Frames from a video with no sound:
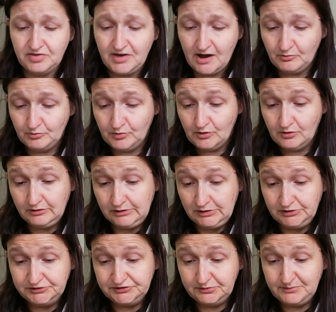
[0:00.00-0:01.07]
That
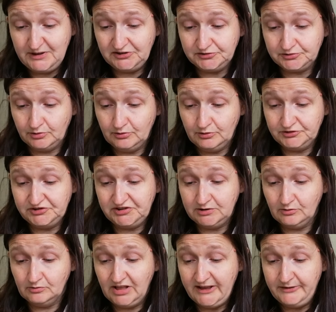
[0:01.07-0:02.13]
was Domestos
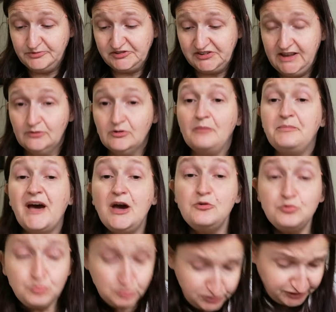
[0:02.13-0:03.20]
zero lime scale,
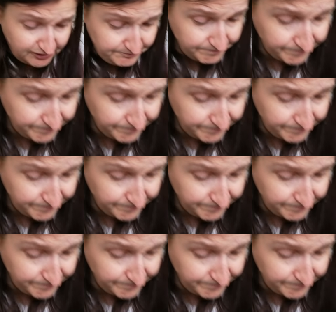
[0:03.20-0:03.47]
£1.